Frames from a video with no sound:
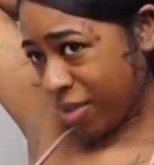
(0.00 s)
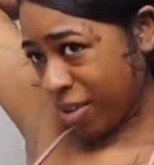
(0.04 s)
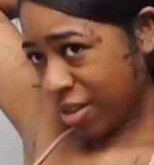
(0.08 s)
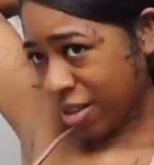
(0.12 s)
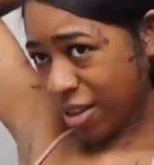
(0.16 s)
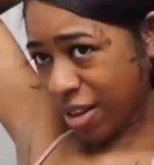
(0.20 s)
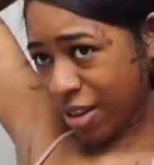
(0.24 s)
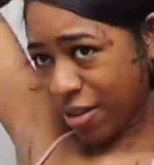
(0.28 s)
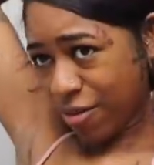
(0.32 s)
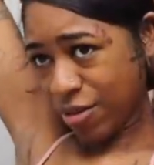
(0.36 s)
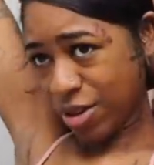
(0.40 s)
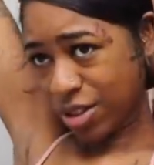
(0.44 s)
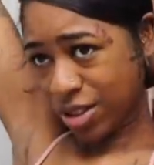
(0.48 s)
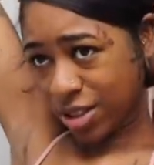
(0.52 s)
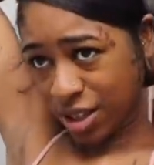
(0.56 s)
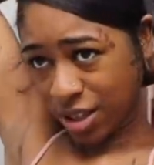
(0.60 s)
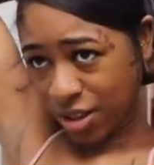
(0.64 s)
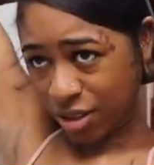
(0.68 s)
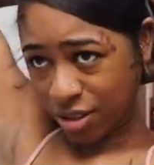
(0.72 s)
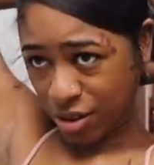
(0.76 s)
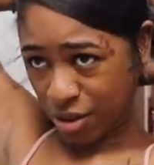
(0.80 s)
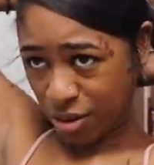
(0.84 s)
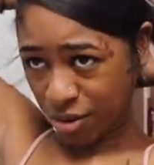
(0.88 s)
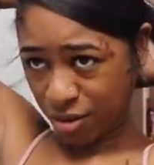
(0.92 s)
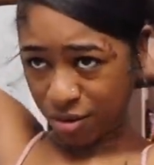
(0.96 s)
Like once they
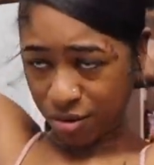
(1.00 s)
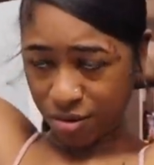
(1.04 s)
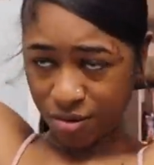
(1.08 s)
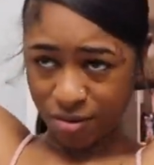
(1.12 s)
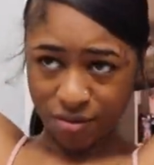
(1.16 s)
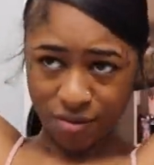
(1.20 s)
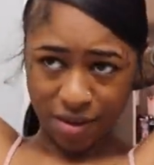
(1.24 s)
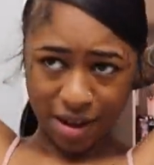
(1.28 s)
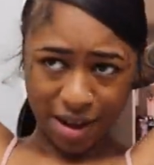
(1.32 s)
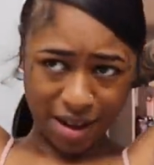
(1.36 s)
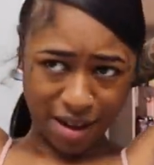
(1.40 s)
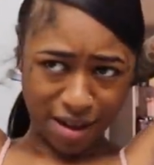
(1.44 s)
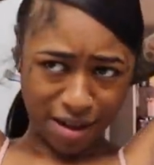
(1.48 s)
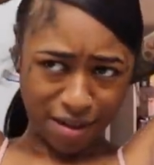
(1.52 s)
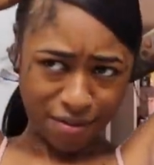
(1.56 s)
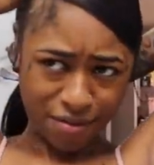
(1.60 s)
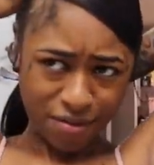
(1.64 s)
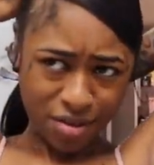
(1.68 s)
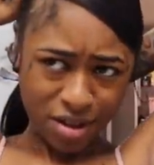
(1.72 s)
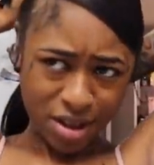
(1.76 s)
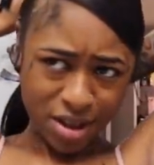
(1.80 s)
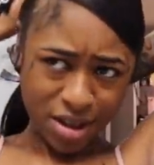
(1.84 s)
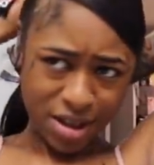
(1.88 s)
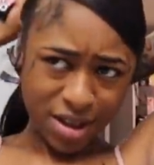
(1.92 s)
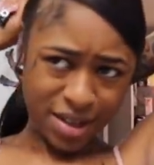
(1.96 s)
throw five
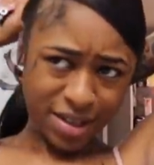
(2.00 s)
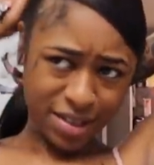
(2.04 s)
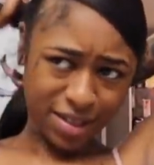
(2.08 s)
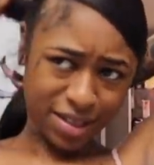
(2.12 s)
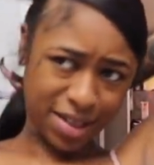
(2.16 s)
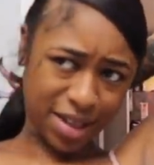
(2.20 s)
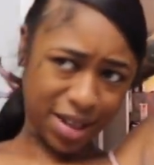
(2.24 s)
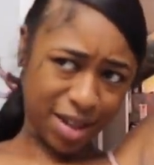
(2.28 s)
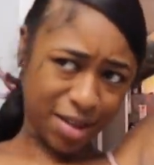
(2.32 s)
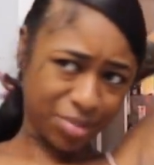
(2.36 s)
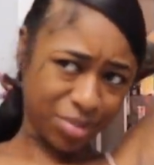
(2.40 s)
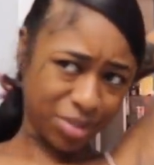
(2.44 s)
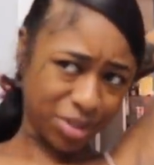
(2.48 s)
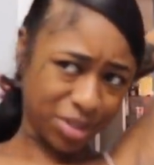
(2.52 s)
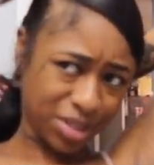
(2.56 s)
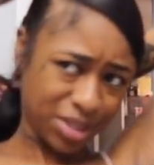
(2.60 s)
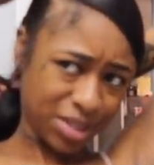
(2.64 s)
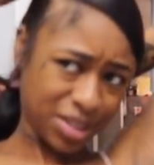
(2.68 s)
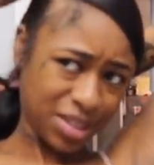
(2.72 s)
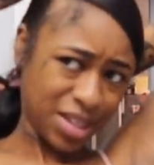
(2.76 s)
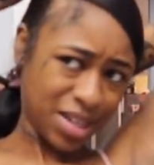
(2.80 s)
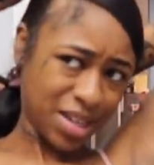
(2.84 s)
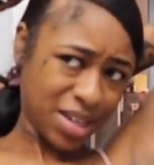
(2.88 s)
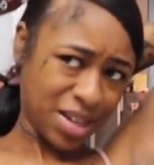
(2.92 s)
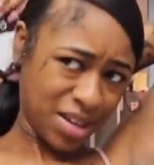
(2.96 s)
topless,
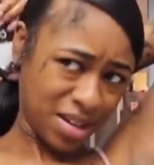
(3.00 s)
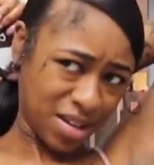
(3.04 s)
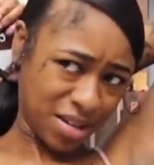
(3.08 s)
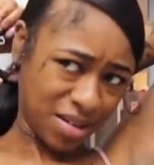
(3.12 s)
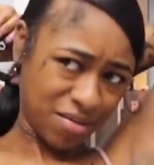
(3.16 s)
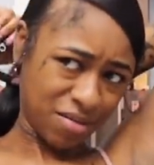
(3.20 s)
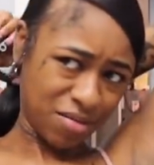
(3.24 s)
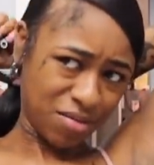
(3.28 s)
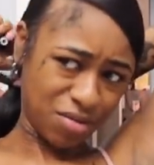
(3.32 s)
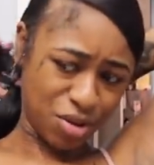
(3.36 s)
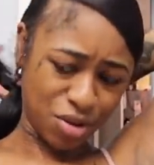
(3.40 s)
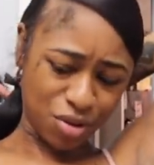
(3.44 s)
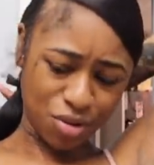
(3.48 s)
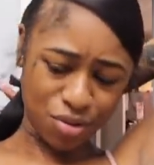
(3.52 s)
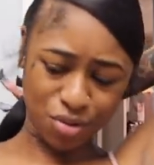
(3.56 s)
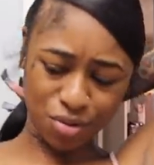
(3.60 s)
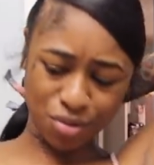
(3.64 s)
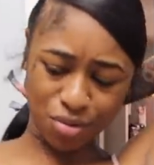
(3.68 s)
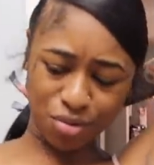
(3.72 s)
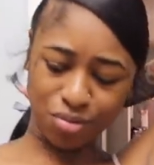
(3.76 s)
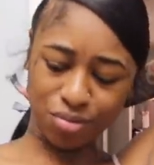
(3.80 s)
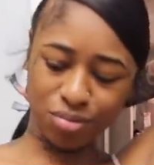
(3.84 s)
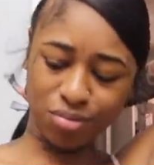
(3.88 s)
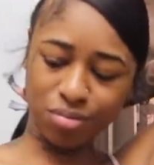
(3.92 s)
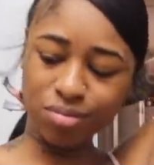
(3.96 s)
ten
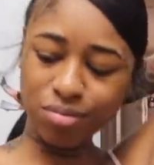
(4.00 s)
nude